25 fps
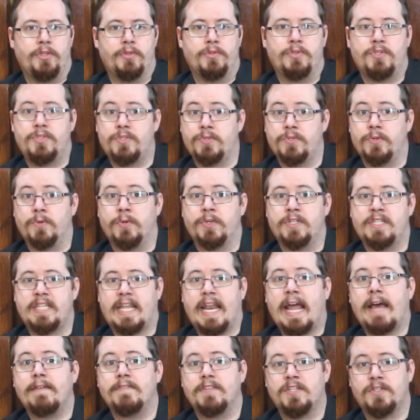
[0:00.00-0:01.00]
use swords
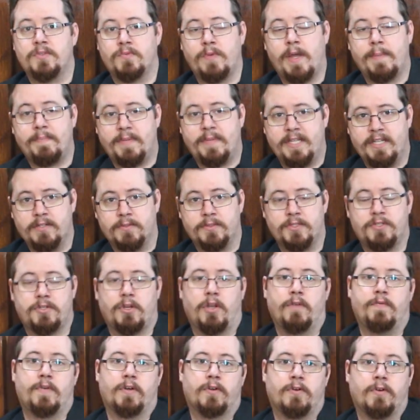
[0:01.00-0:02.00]
that have swept hilts
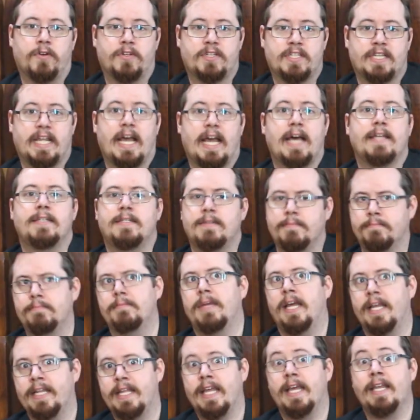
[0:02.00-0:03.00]
over crossguards,
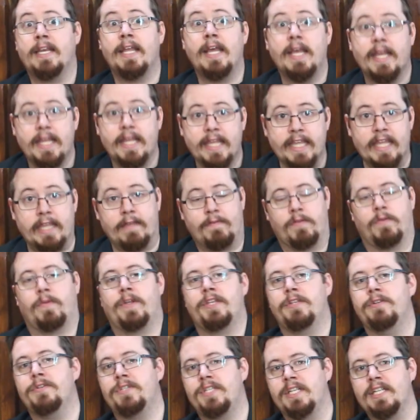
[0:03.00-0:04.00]
again, even
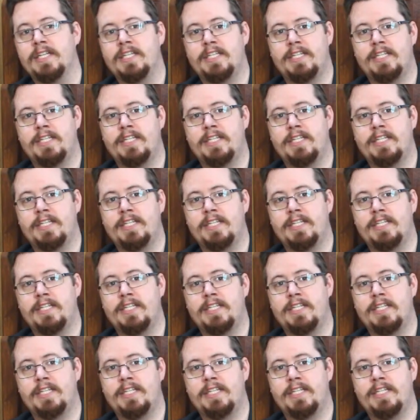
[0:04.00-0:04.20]
when using